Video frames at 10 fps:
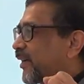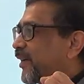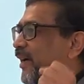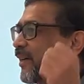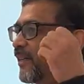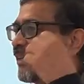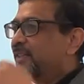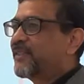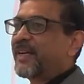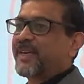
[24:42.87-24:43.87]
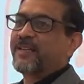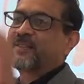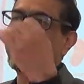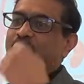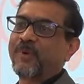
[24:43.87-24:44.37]
And release the
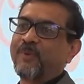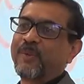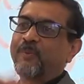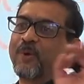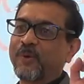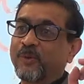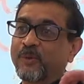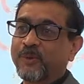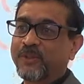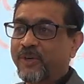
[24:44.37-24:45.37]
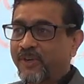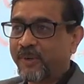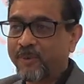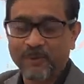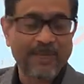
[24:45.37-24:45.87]
calcium from the bone. We talked
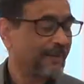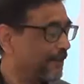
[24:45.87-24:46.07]
about that.